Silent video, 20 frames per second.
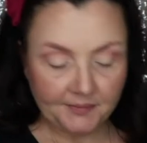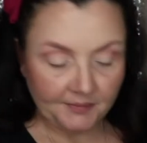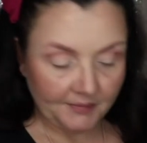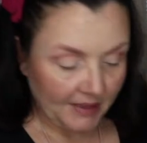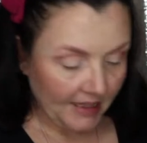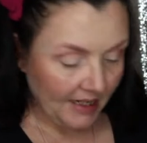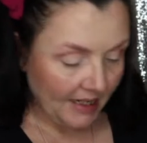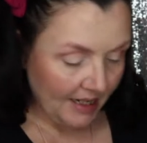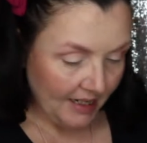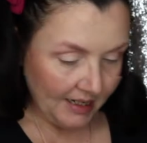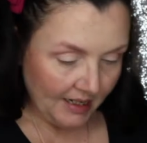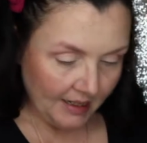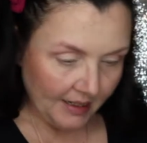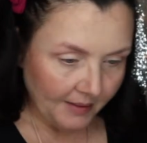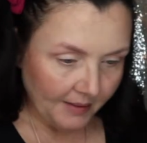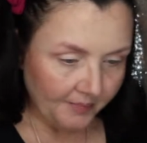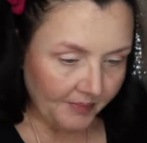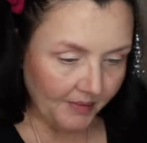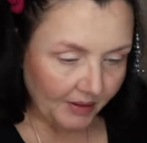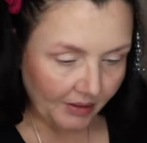
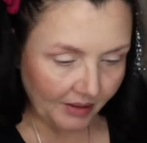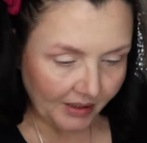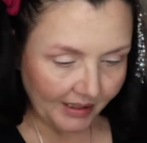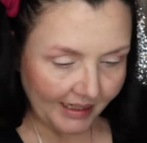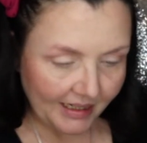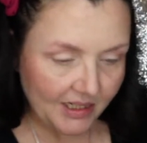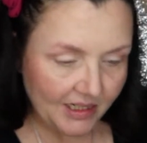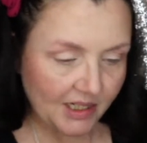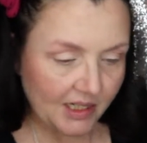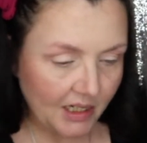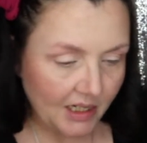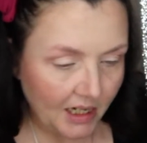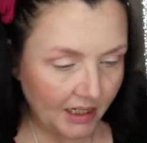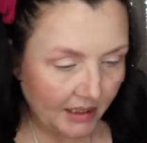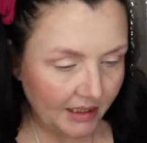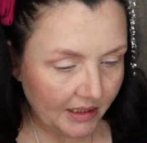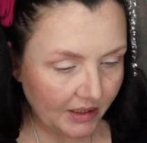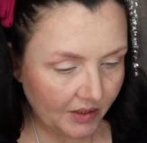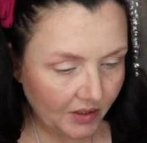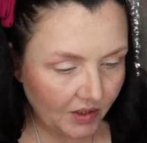I'm going to get a
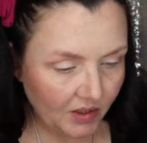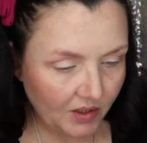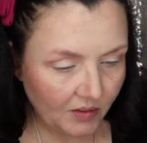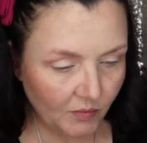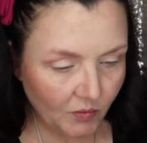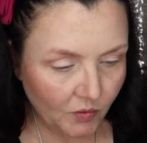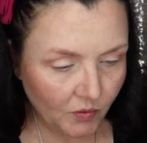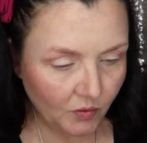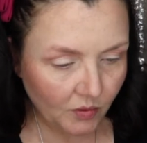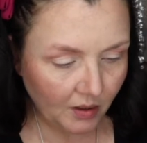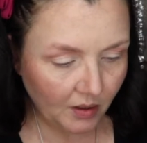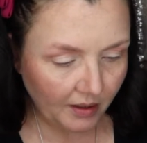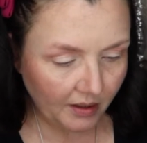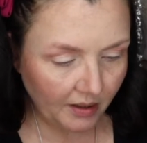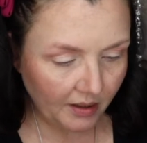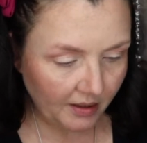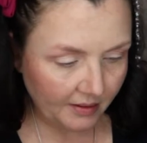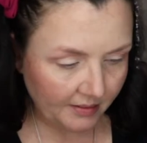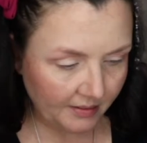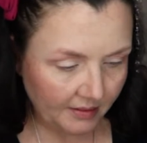slightly
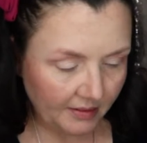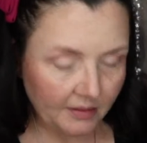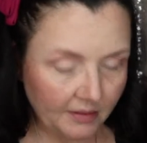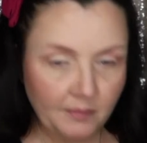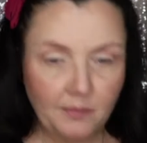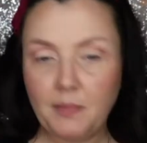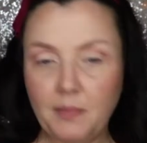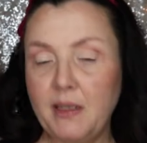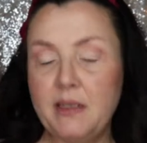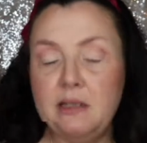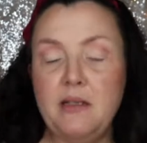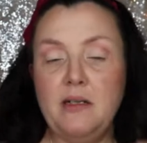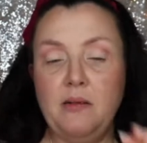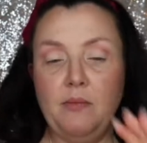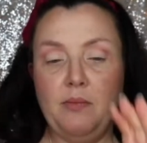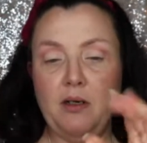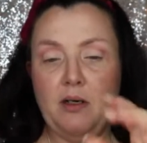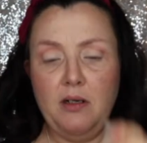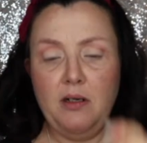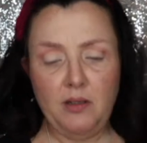smaller
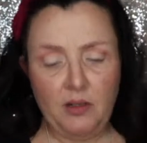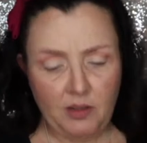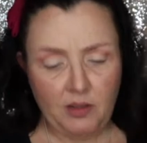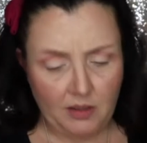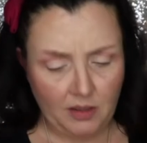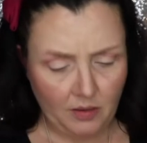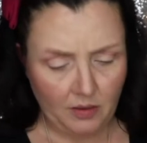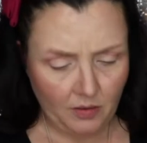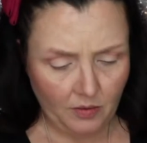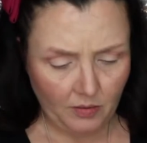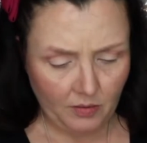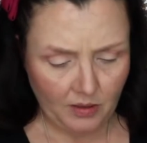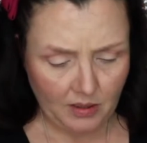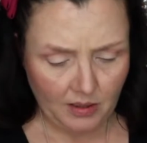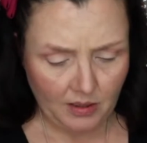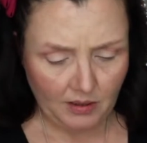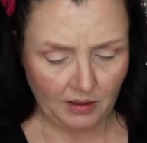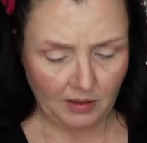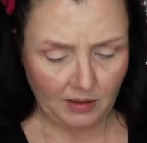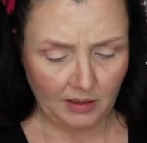blending brush. So
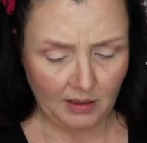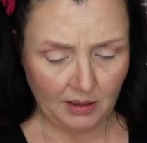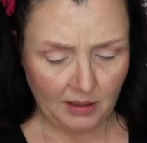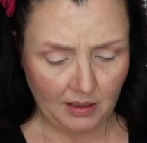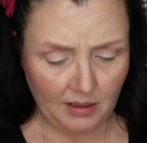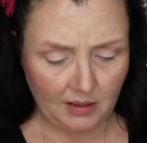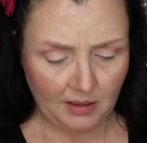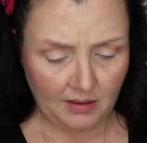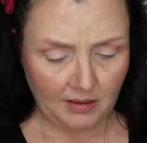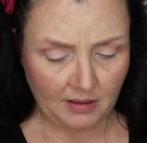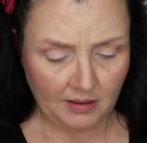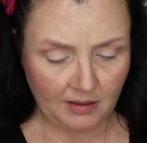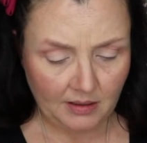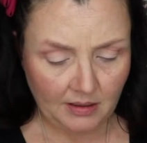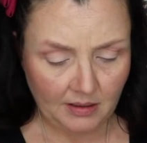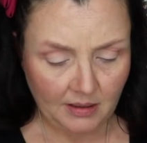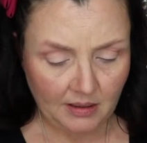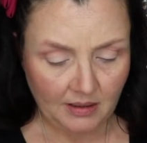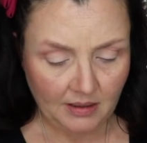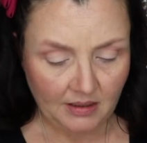this is,
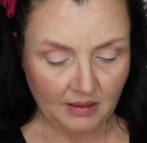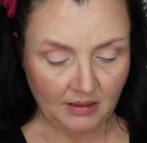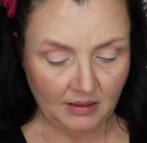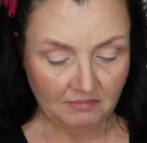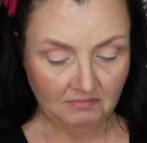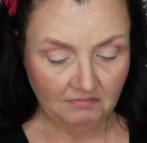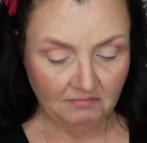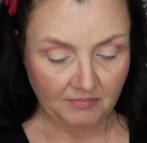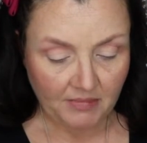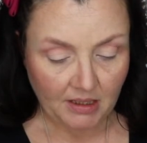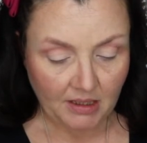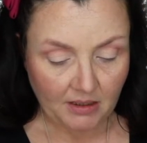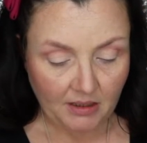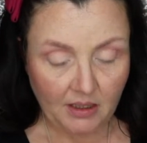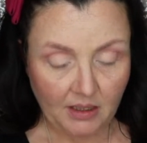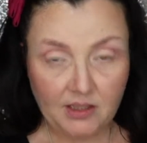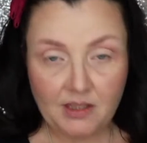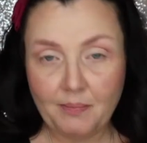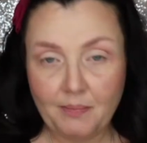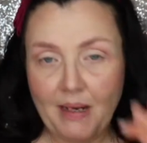I
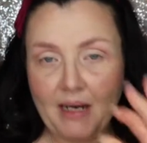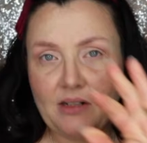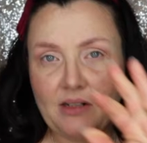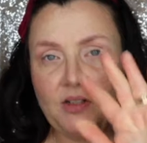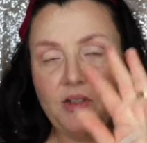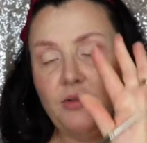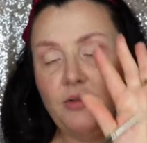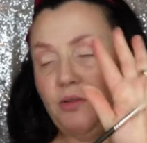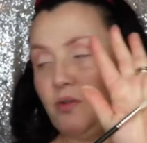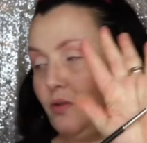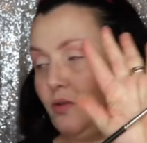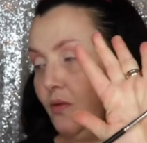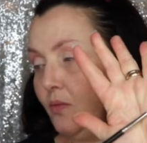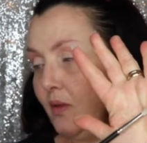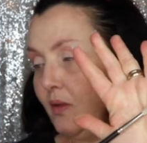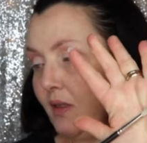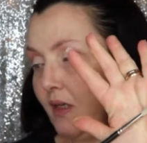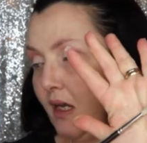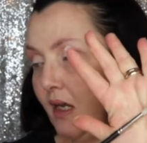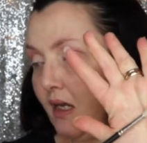think it's a MAC
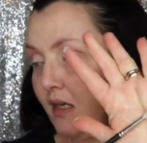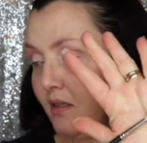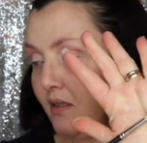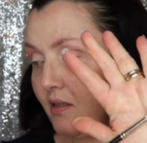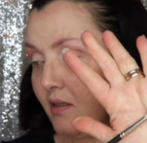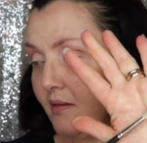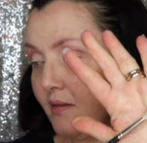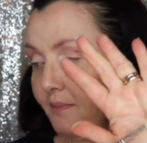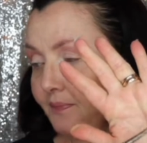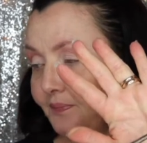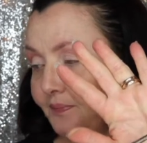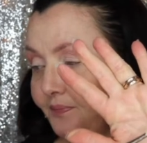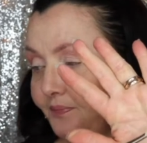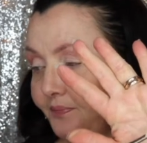221S.